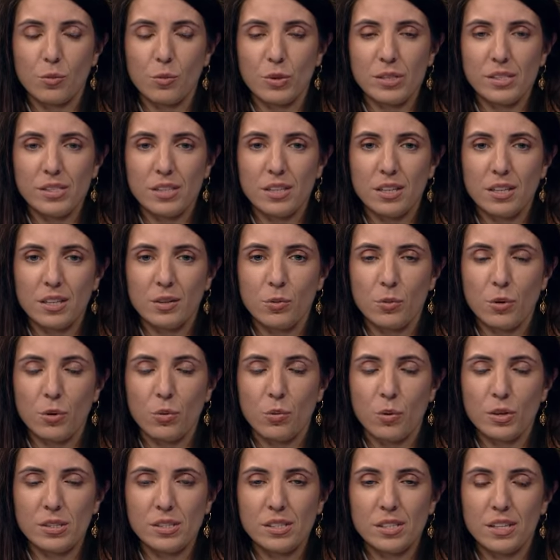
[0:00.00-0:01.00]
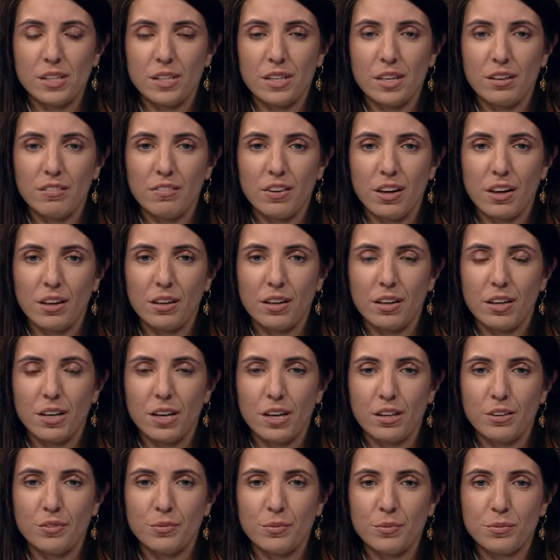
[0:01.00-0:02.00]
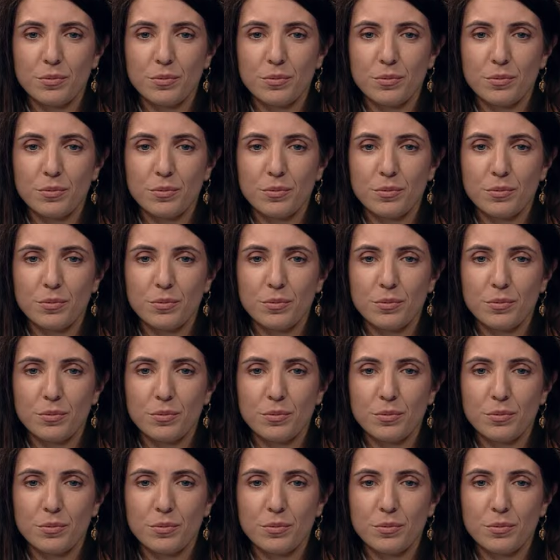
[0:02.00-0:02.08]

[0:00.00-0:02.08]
was he was he giving here?